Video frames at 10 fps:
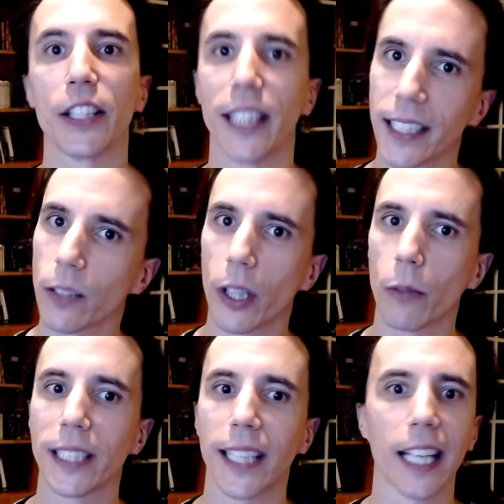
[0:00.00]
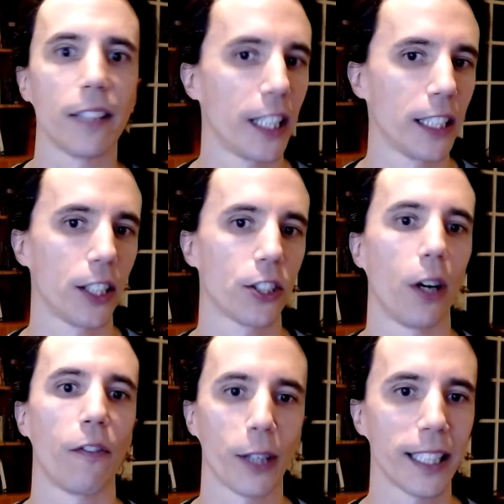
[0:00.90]
This is where we take advantage
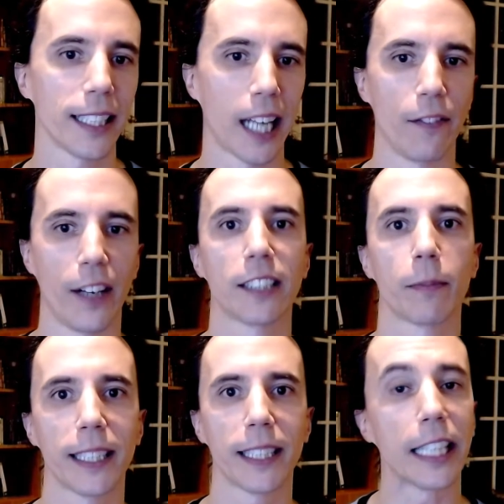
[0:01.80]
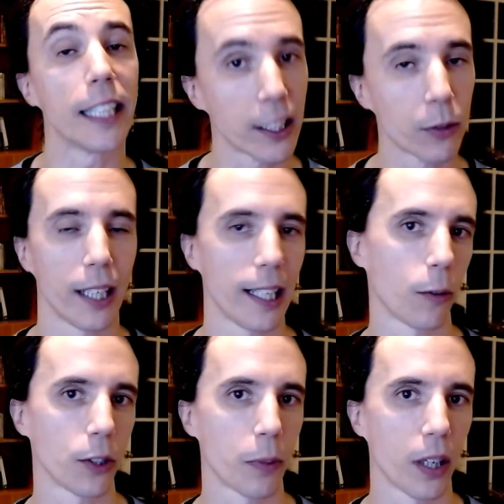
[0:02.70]
of recent advancements in natural language